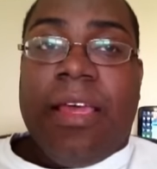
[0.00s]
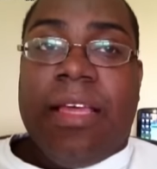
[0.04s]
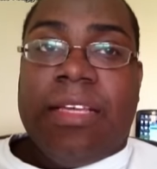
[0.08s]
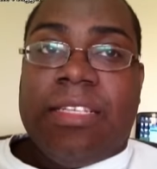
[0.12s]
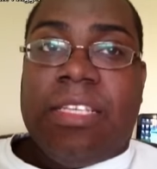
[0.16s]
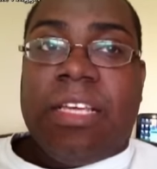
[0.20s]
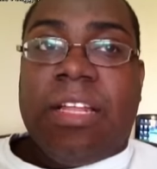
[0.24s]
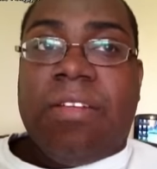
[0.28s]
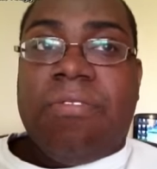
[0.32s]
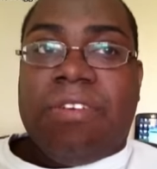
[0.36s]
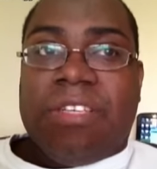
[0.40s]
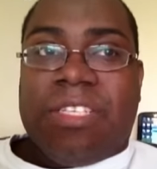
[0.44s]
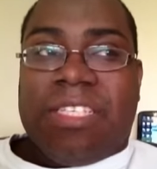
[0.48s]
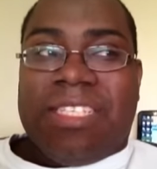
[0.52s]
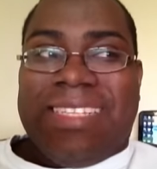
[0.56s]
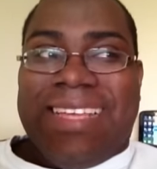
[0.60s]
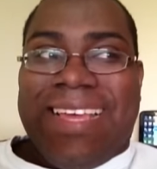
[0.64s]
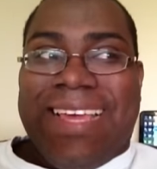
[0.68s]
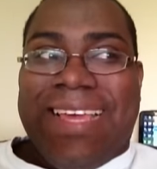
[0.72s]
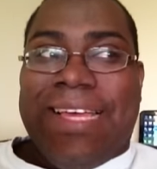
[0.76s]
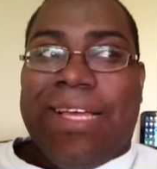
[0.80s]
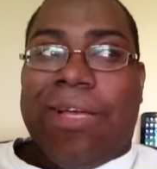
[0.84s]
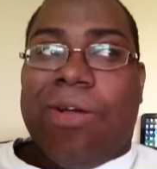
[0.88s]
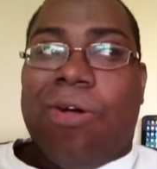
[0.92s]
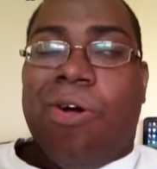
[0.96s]
Instead of us
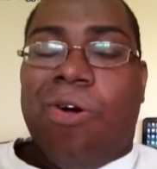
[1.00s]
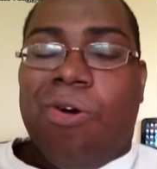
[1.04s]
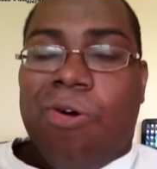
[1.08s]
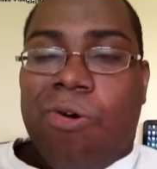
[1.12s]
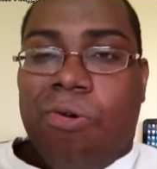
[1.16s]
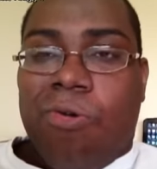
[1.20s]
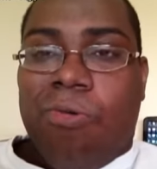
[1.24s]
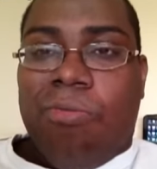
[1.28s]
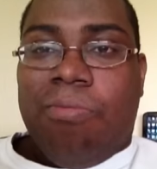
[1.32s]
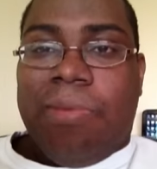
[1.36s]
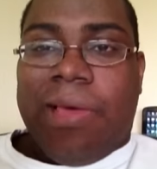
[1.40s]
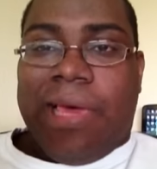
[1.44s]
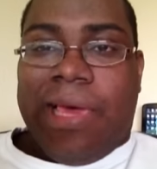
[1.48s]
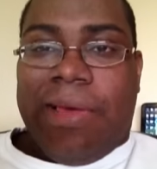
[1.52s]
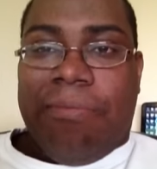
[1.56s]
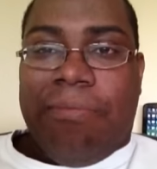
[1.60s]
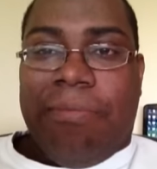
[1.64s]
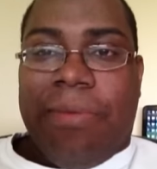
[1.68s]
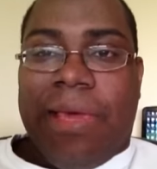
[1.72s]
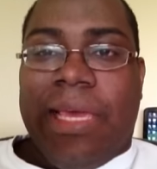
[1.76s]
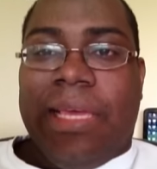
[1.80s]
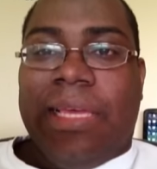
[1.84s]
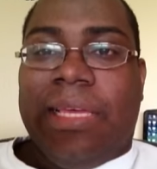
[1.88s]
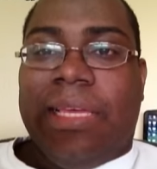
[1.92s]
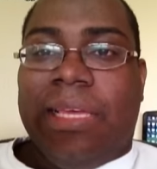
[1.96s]
staying home
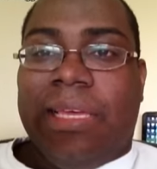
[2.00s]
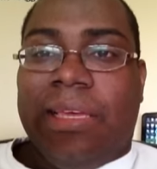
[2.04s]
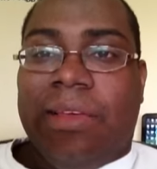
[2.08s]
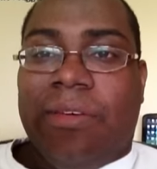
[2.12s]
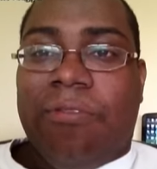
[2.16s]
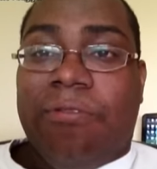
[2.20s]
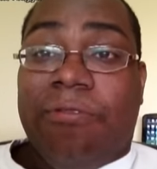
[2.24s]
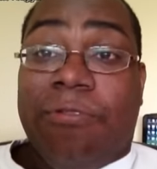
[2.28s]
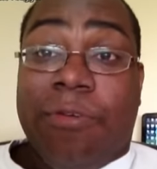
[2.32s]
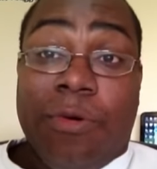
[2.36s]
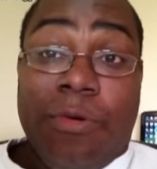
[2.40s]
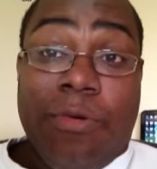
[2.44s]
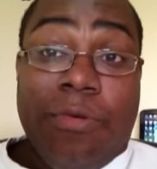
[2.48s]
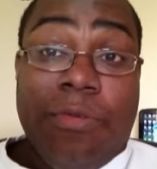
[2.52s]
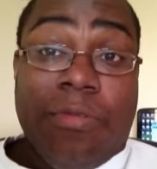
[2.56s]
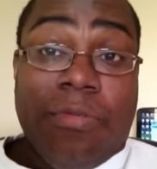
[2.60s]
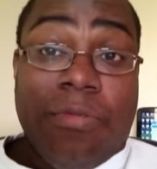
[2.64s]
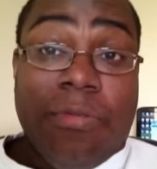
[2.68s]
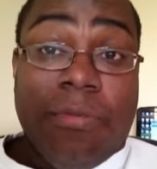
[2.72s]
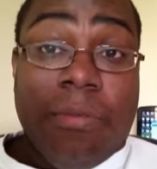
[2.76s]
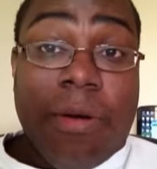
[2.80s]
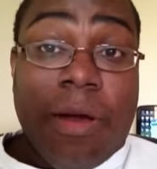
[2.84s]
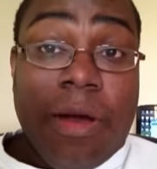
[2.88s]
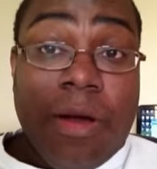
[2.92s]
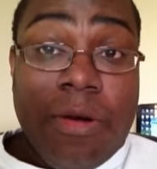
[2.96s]
and making food
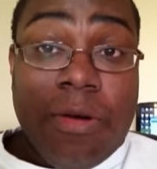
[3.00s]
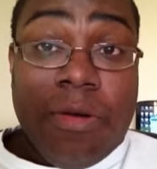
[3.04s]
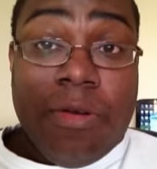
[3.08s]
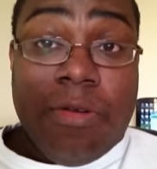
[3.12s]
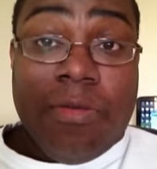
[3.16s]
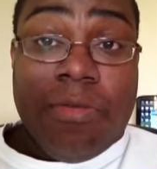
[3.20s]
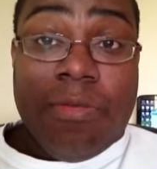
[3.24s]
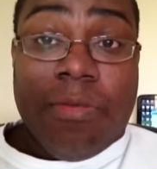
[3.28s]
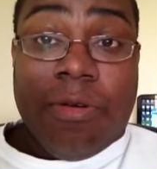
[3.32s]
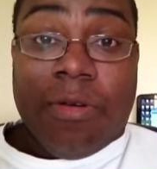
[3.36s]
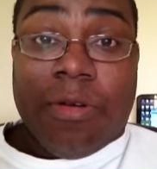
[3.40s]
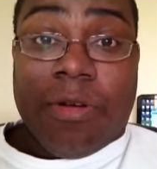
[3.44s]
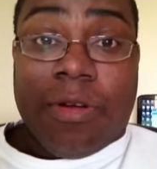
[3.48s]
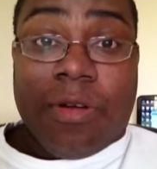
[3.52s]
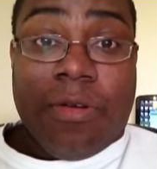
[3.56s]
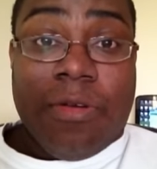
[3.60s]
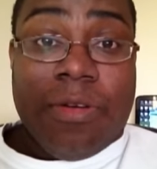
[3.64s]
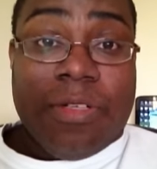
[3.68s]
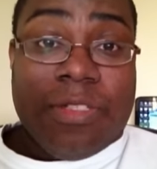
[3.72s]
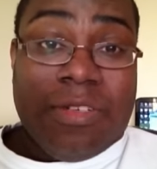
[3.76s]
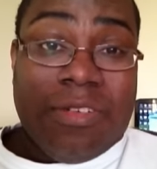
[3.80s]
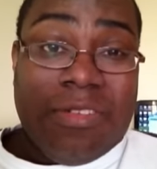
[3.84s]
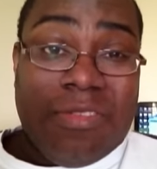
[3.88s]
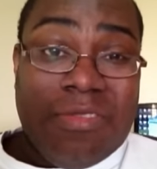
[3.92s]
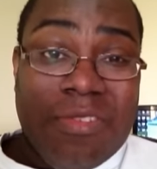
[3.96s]
from home or
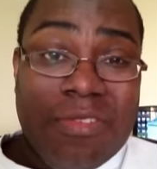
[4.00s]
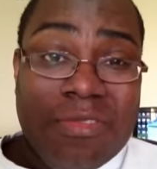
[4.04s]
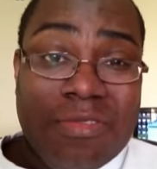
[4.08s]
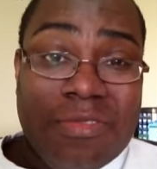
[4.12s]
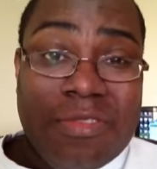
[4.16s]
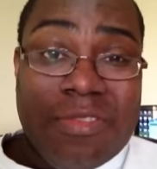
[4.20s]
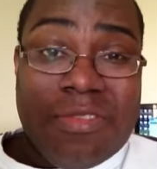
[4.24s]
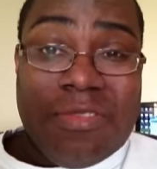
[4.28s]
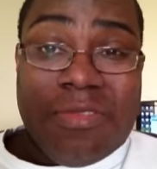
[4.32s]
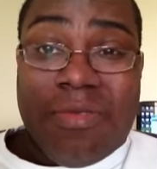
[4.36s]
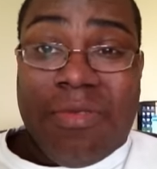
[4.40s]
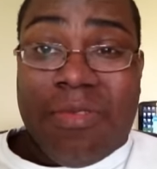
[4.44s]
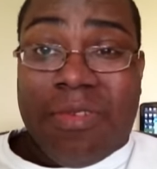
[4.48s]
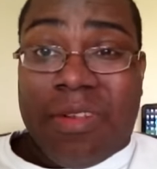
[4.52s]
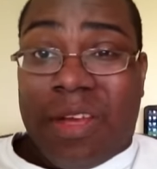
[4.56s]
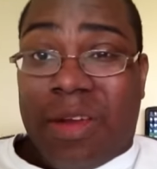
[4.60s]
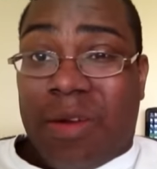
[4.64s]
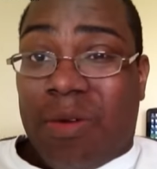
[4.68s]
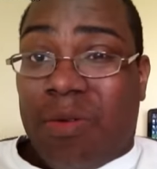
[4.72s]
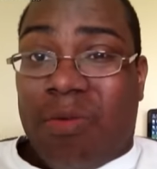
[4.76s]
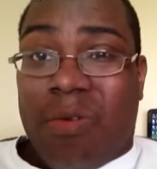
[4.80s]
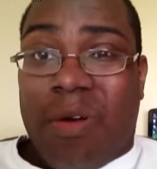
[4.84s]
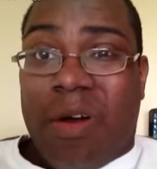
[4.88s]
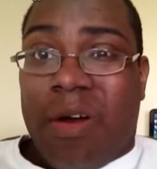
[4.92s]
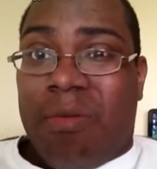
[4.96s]
going to a grocery store
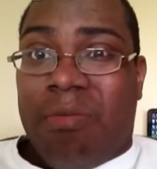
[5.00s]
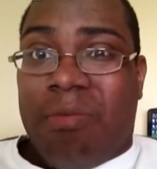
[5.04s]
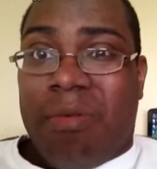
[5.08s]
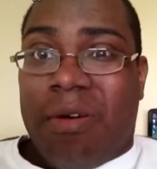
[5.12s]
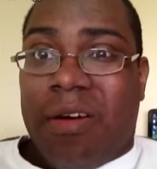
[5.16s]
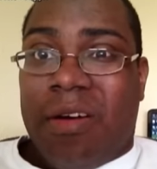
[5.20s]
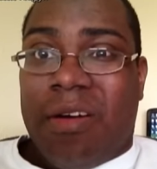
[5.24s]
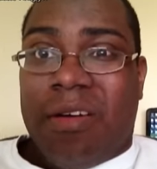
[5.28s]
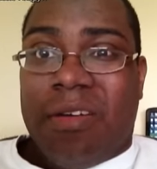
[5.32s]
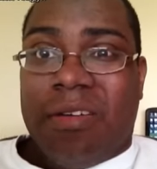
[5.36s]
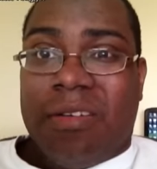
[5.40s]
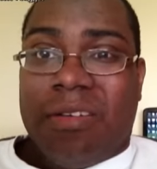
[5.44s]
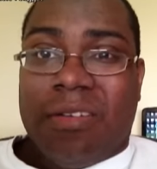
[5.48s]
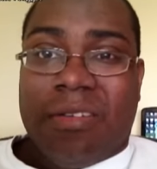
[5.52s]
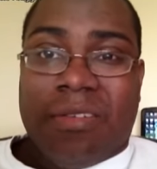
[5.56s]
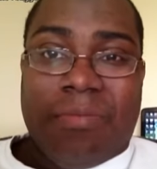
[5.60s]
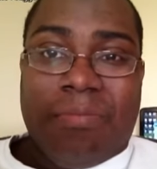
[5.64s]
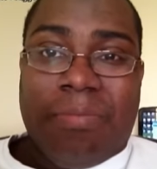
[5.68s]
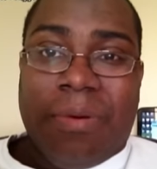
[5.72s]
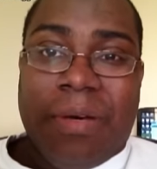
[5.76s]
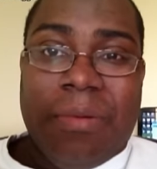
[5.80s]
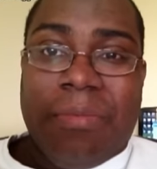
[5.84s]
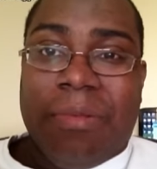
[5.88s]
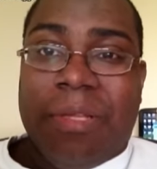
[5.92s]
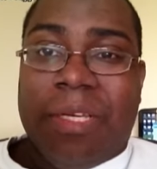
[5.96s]
like a Walmart or a
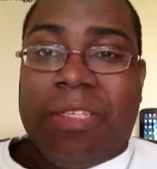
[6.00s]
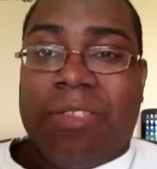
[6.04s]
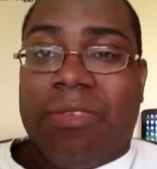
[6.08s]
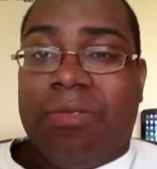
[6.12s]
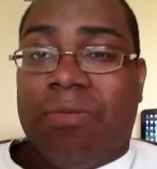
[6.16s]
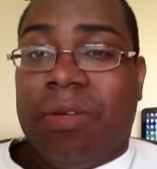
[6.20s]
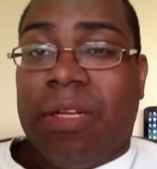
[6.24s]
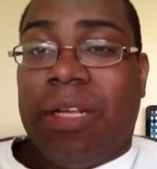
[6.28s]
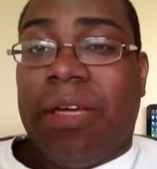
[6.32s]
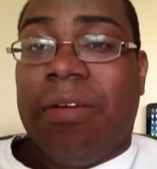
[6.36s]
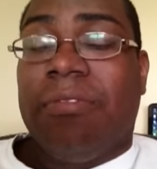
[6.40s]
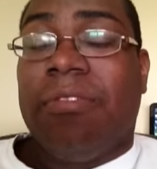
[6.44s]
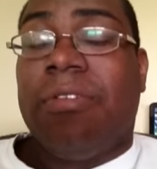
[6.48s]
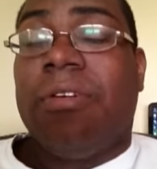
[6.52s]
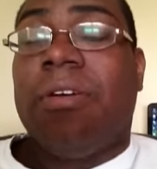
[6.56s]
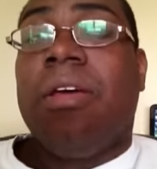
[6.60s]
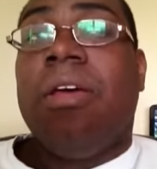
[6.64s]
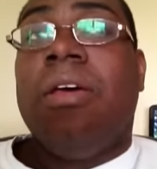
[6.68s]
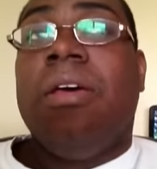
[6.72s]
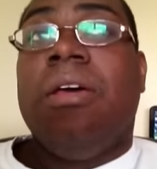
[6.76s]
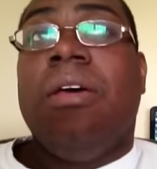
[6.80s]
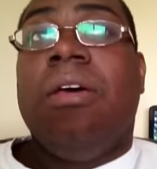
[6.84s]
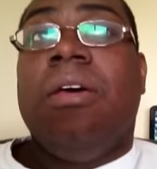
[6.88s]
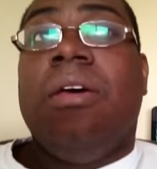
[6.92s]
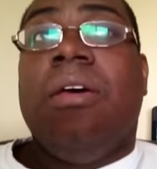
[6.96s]
Publix or whatever,
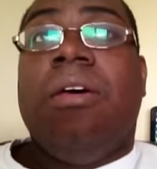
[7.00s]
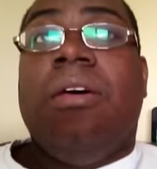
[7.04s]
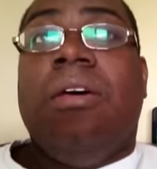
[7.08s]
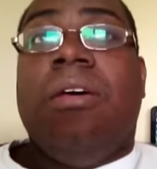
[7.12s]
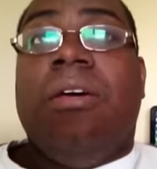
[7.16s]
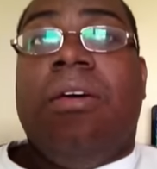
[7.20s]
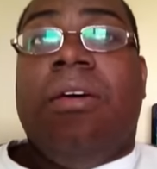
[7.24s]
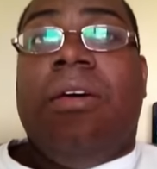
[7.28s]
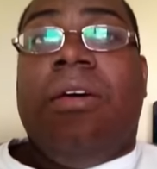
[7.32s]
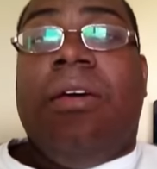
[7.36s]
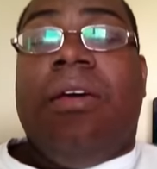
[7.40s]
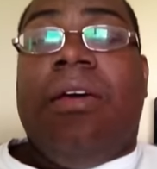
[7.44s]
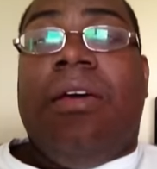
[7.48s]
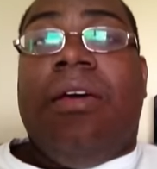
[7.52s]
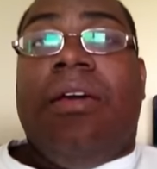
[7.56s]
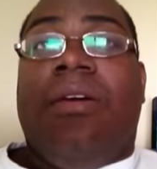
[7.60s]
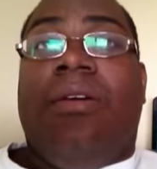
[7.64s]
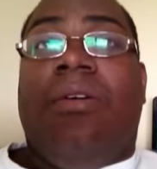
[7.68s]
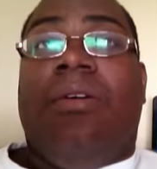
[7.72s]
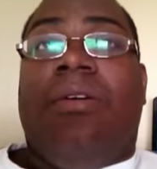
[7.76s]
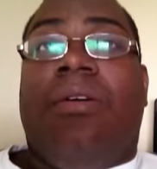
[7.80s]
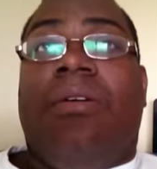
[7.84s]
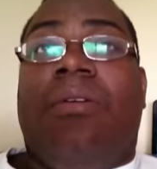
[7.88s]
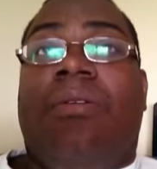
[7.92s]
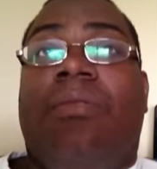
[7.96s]

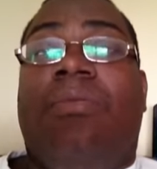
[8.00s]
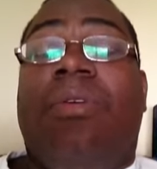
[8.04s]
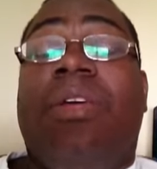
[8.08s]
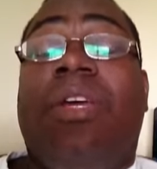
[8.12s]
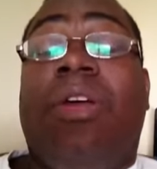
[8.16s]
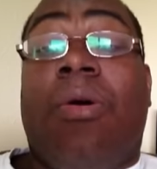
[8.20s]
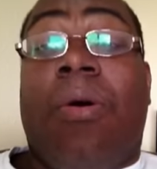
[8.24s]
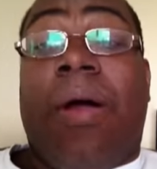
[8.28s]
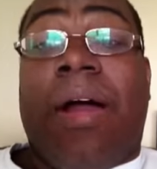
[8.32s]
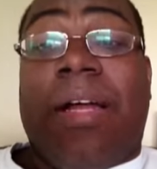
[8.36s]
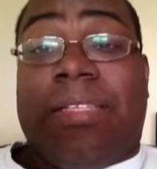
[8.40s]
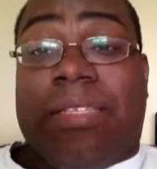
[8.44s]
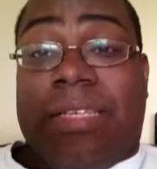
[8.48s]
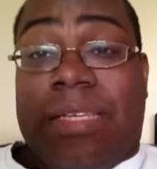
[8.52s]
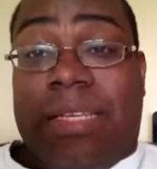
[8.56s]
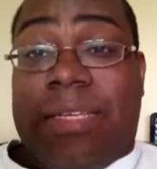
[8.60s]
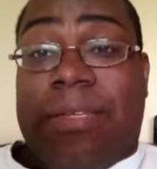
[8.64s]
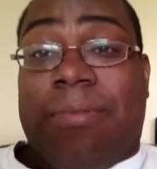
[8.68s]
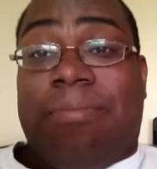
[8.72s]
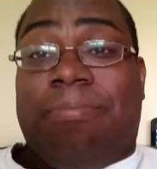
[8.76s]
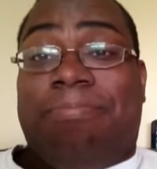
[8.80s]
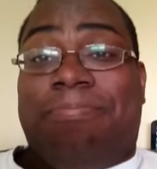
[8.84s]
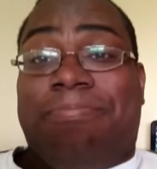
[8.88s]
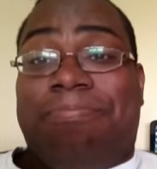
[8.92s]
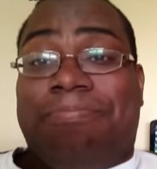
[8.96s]
we go out to
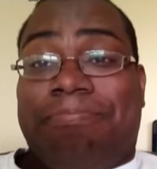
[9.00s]
eat.